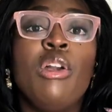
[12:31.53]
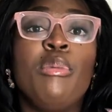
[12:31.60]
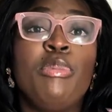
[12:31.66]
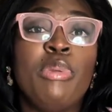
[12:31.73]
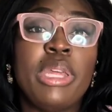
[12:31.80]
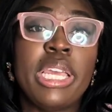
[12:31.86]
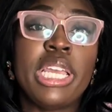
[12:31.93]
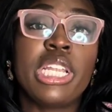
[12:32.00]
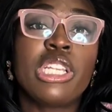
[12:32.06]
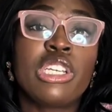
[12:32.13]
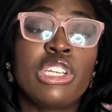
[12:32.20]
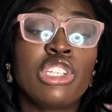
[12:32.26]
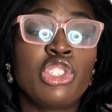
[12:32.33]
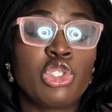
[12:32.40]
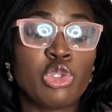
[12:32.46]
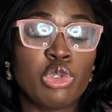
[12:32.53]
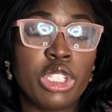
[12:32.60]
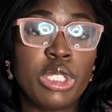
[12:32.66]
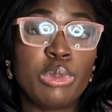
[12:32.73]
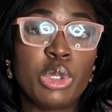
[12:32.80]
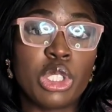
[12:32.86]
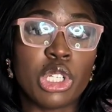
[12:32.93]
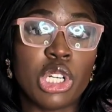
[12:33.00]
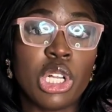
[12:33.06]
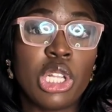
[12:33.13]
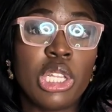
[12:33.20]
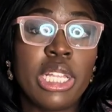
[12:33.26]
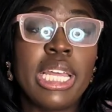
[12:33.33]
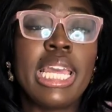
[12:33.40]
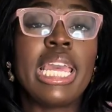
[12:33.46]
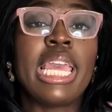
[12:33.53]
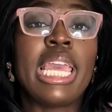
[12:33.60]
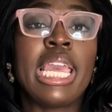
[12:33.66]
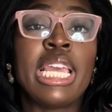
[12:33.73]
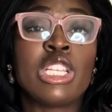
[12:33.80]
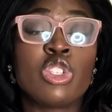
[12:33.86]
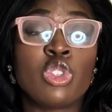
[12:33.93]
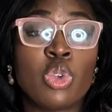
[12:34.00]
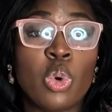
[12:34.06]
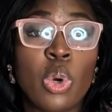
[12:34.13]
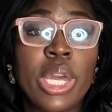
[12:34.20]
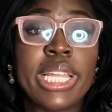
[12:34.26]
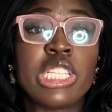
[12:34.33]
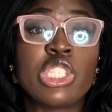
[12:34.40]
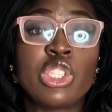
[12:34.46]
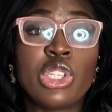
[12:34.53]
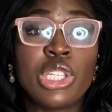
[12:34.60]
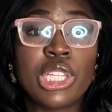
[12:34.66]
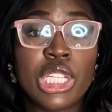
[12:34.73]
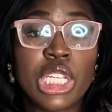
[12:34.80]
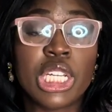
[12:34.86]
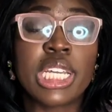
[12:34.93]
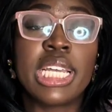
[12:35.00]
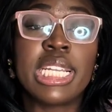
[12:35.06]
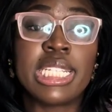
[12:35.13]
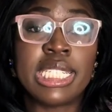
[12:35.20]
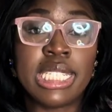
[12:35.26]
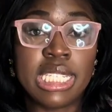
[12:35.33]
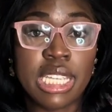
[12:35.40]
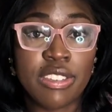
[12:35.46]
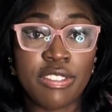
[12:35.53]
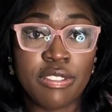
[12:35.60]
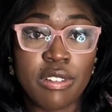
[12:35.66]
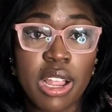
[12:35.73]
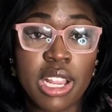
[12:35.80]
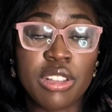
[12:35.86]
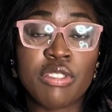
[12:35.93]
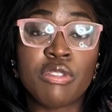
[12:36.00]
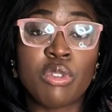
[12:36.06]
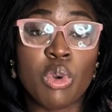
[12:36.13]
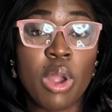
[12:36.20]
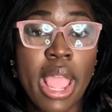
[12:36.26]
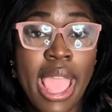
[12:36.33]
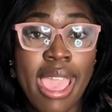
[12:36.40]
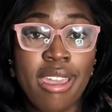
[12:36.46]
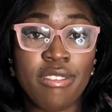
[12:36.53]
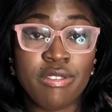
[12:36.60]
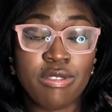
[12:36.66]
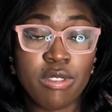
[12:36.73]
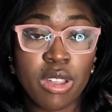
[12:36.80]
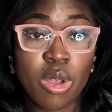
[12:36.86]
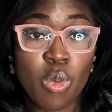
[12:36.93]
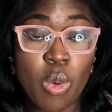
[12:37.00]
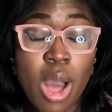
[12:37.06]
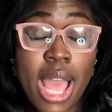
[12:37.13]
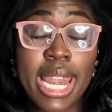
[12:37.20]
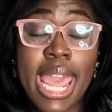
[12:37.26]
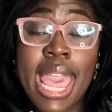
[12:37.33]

being a dream girl is going to look different for everyone,